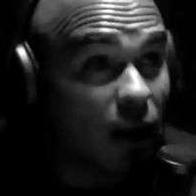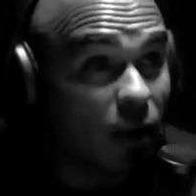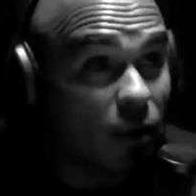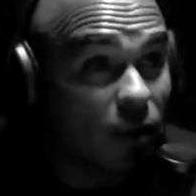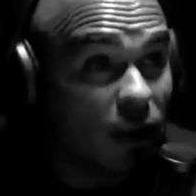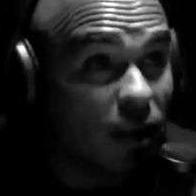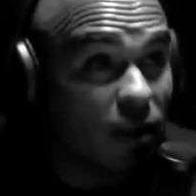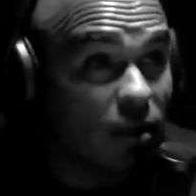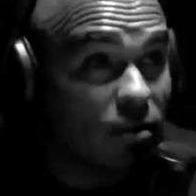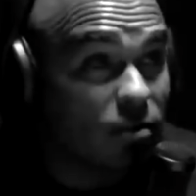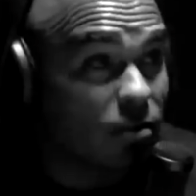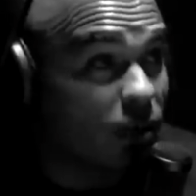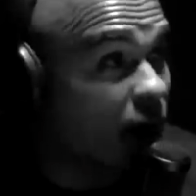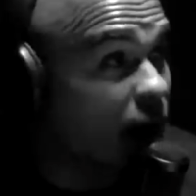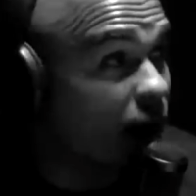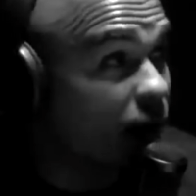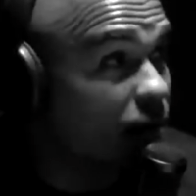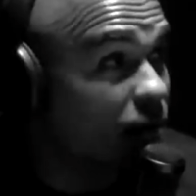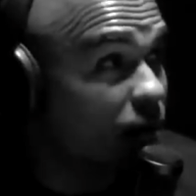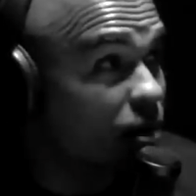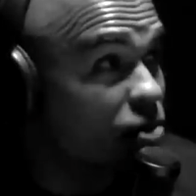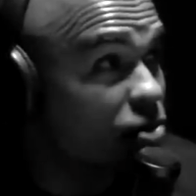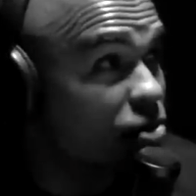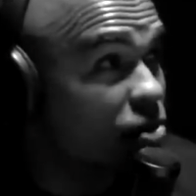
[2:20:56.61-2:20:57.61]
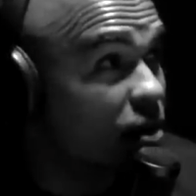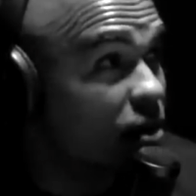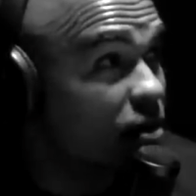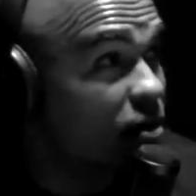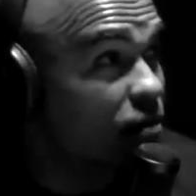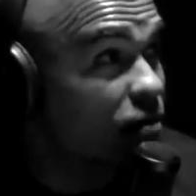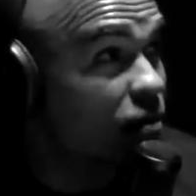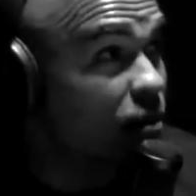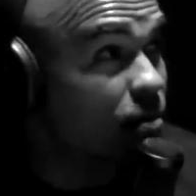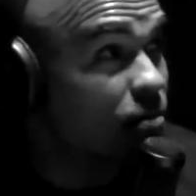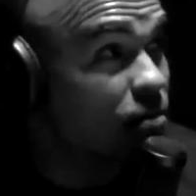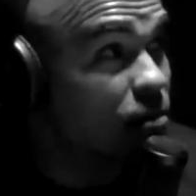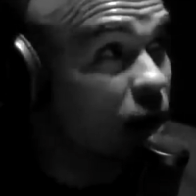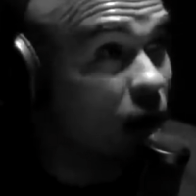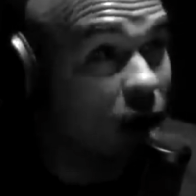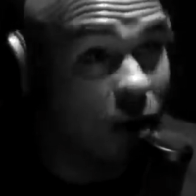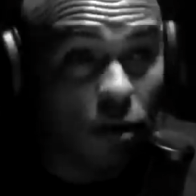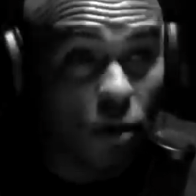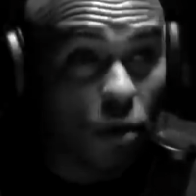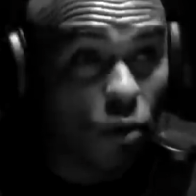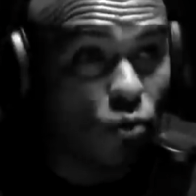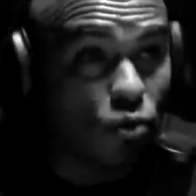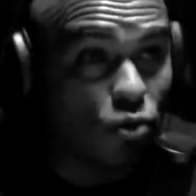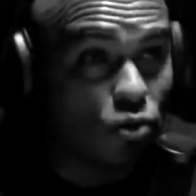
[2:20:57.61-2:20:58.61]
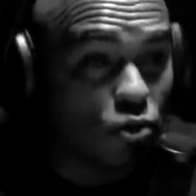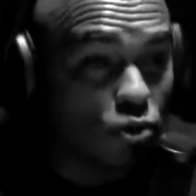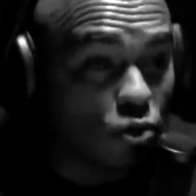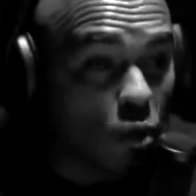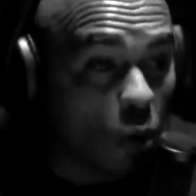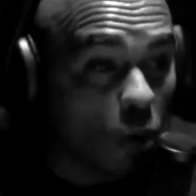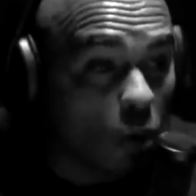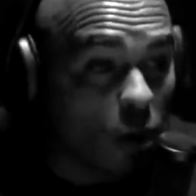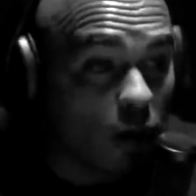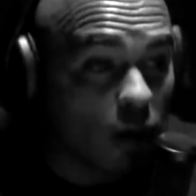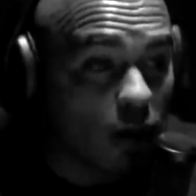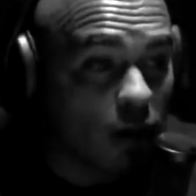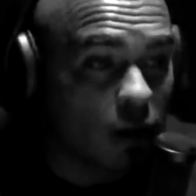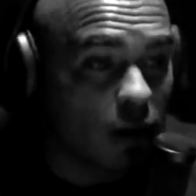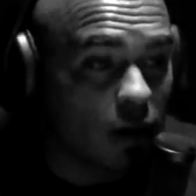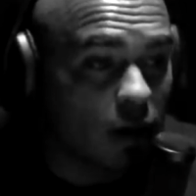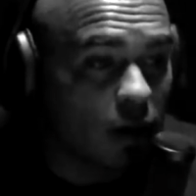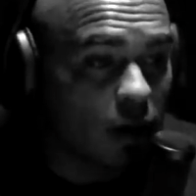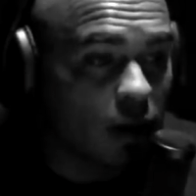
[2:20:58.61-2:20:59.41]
how it is, right? Yeah. With the shirts from Jocko's store,